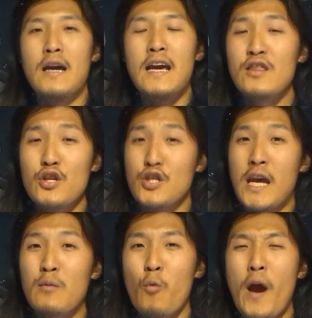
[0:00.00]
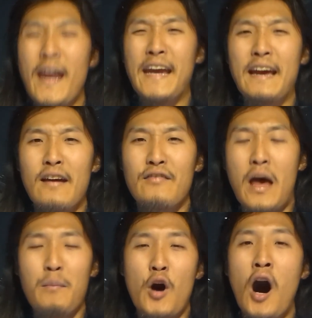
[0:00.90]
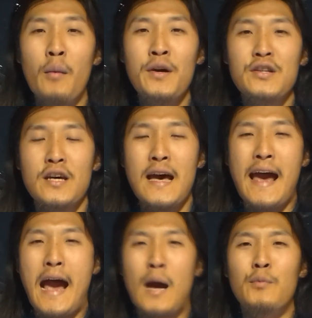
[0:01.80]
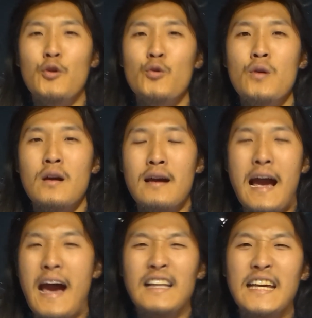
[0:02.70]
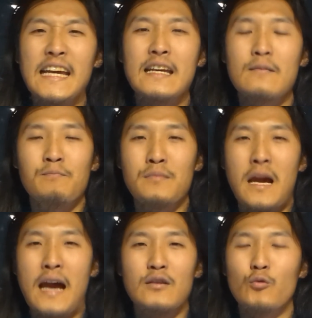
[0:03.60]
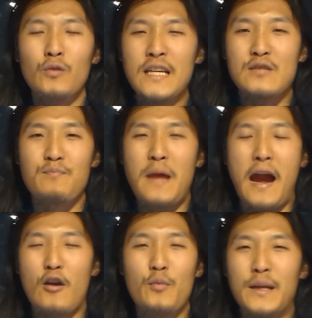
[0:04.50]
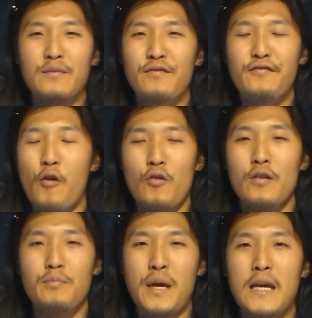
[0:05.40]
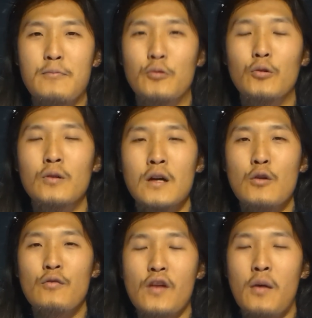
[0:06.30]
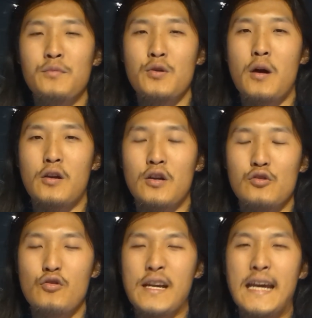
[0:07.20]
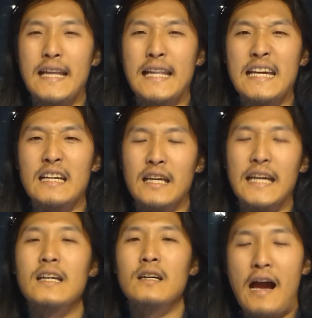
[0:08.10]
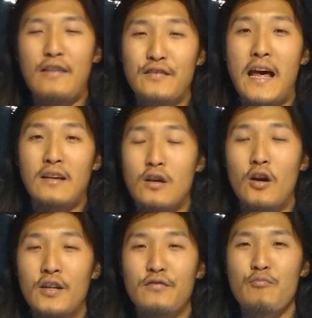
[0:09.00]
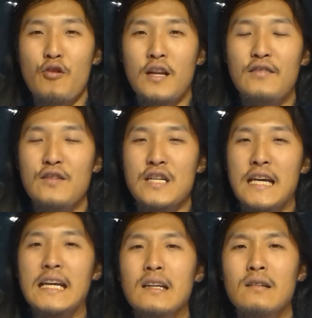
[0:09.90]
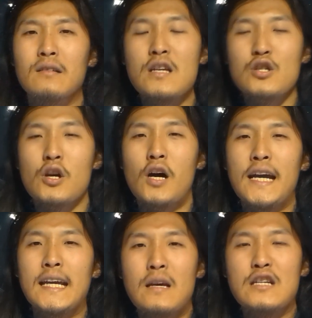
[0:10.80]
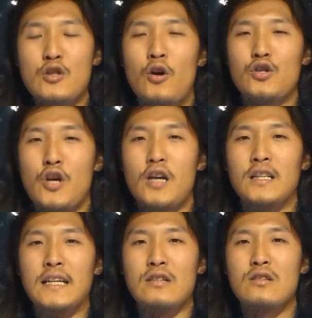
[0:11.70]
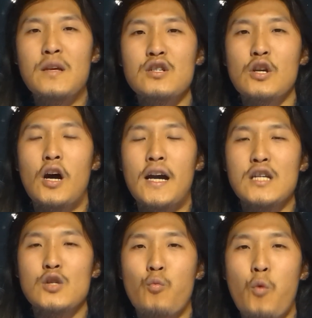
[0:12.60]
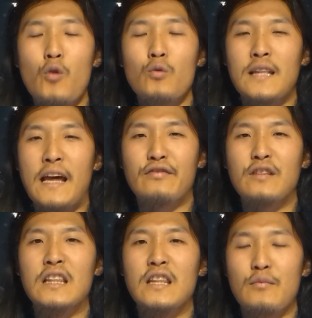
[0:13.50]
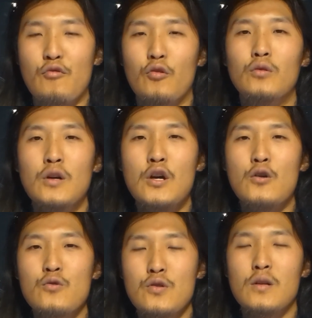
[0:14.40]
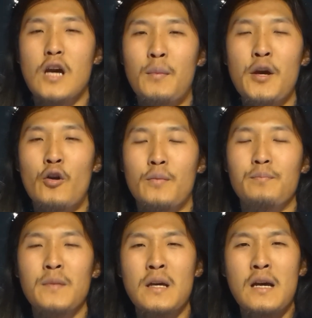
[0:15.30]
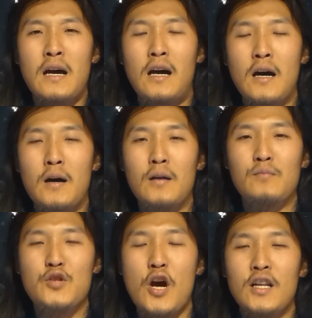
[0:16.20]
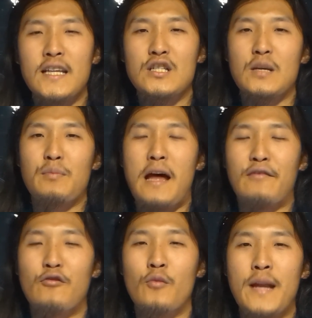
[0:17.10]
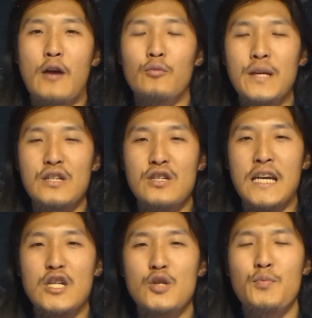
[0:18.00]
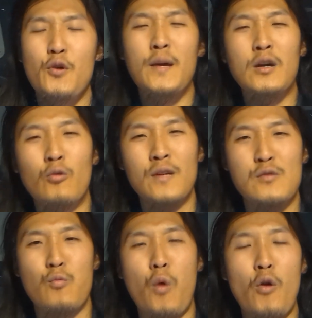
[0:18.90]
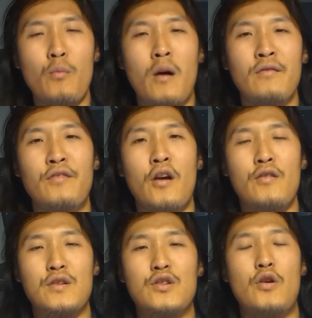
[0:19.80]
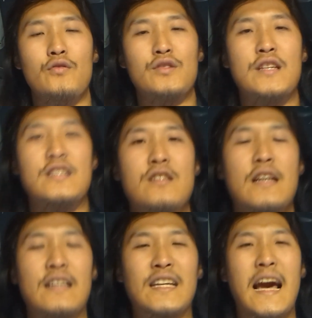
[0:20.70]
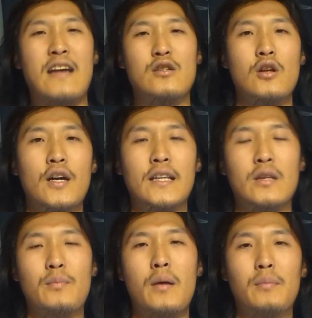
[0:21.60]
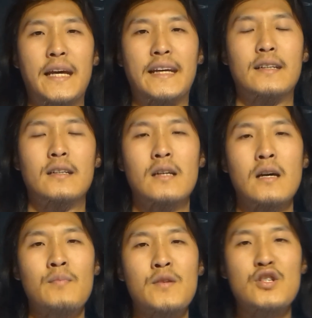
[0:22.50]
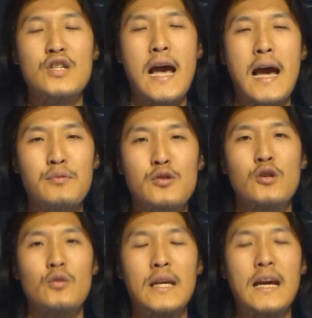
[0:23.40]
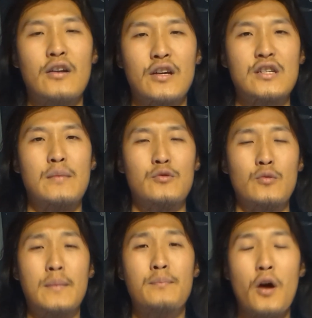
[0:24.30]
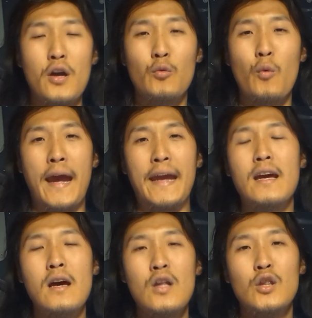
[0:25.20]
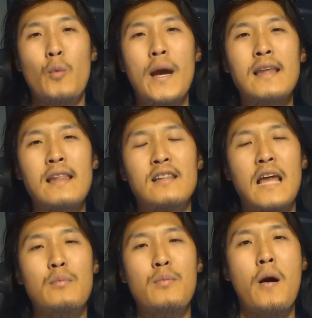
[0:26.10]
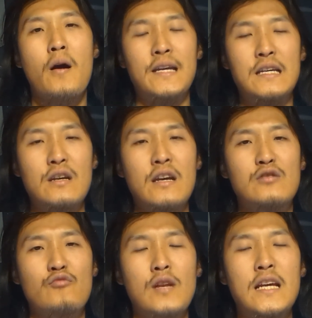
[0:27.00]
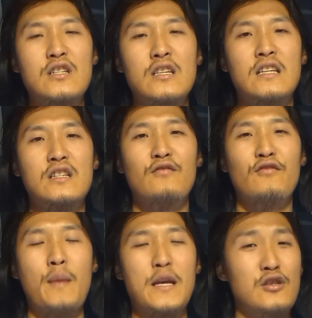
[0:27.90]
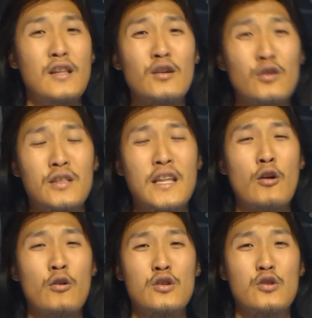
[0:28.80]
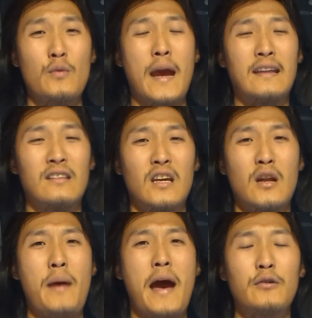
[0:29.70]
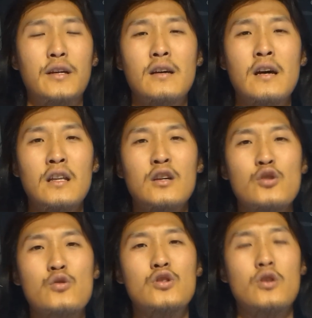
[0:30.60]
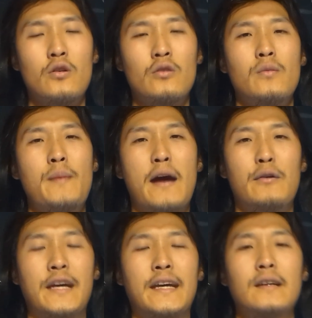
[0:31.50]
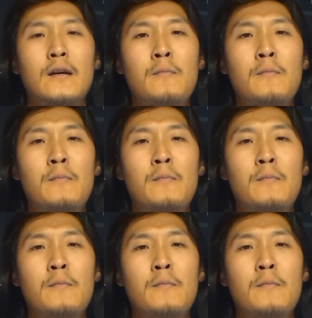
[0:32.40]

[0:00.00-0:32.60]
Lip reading: in the same way that Muhammad, Abu, Ali and all these Arabic foreign people who've come to our country illegally have that kind of proclivity. This guy is not a journalist. This guy is a woke lefty liberal who's coming on a journalistic platform on LBC, spewing all his woke mind virus nonsense and gaslighting the public. This is absolutely unacceptable. And by the way that the Labour Party is releasing this information, they're not going to do anything about it. They're going to do sod all about it.